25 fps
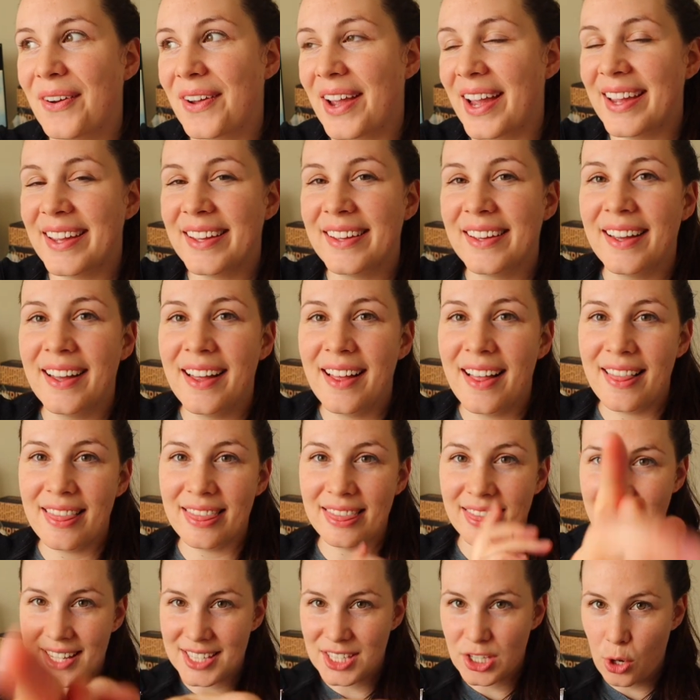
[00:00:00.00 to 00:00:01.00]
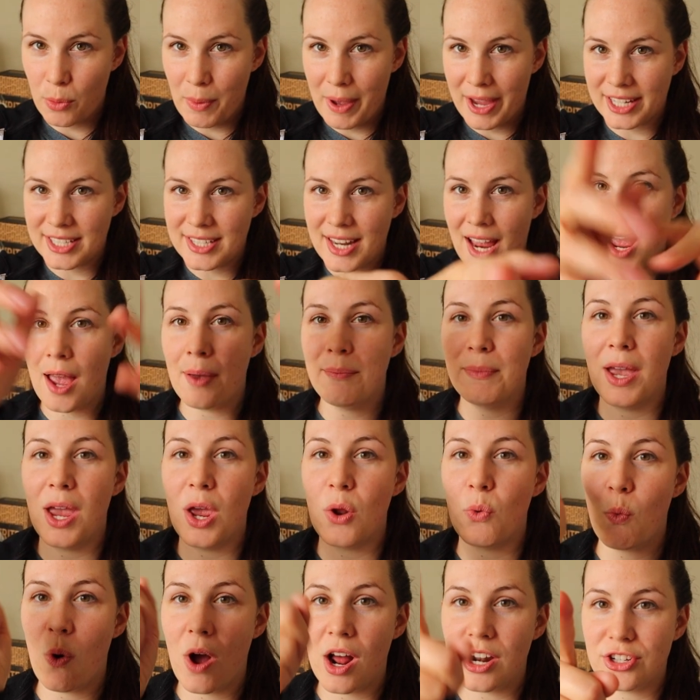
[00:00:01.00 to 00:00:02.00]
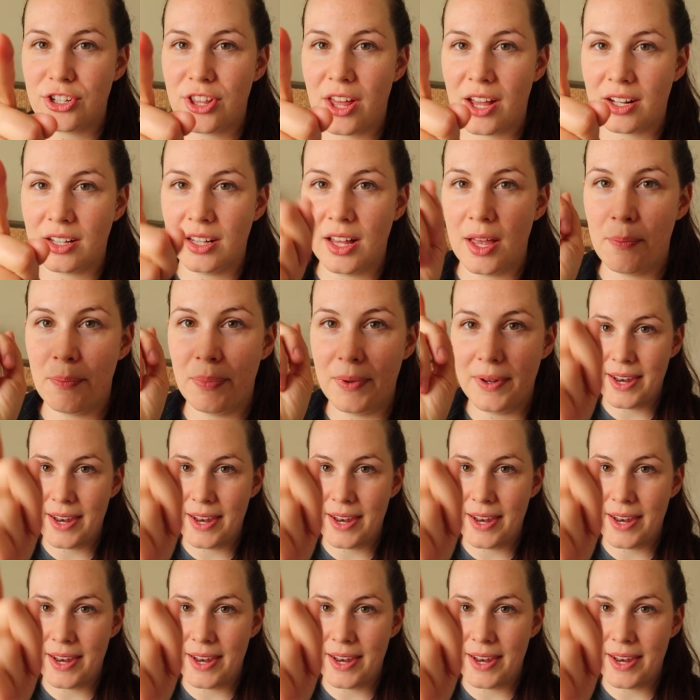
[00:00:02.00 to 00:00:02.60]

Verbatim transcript: okay Let's go back in time and watch that clip